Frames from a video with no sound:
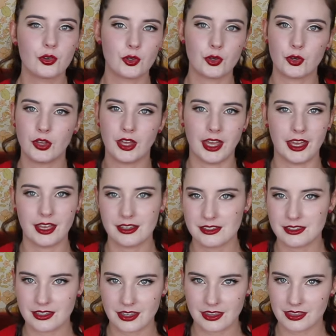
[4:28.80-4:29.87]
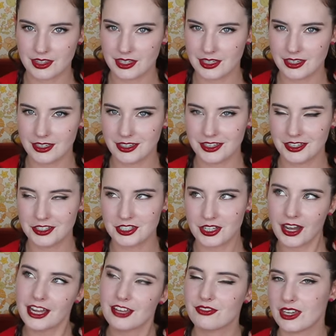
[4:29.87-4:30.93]
who has the
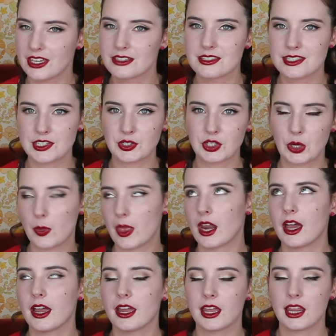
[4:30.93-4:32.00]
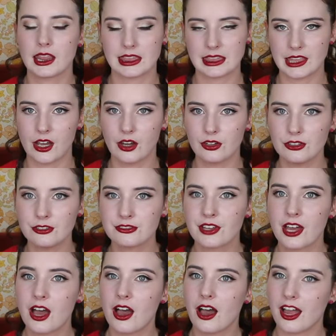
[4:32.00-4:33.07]
dive-in serum that I love,
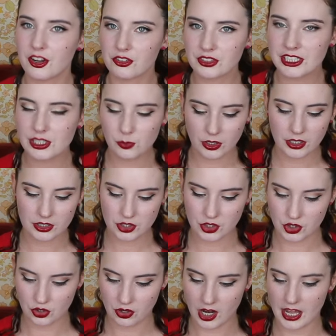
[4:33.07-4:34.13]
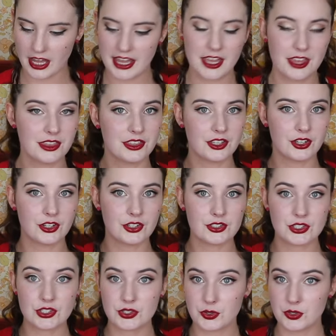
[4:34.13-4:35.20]
I really wanted to try the
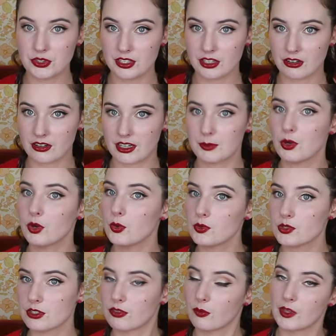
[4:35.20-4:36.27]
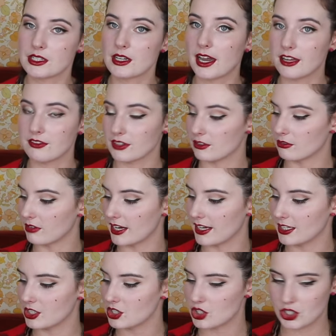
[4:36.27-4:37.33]
soothing cream, also from the dive-in
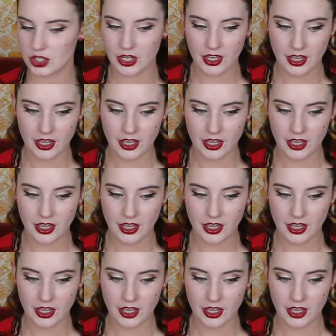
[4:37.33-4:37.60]
range.